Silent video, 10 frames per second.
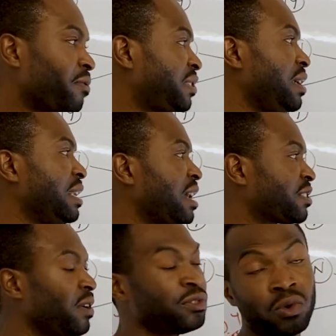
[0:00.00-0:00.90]
Obviously,
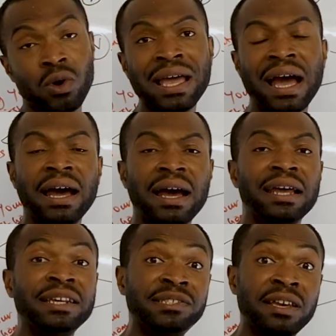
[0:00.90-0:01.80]
index funds
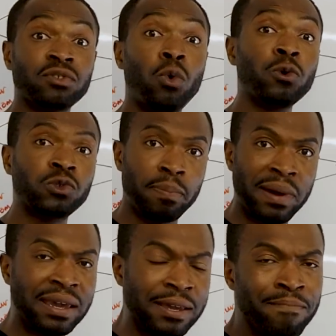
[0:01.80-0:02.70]
and ETFs also
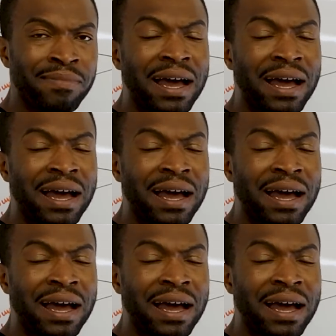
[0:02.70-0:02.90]
pay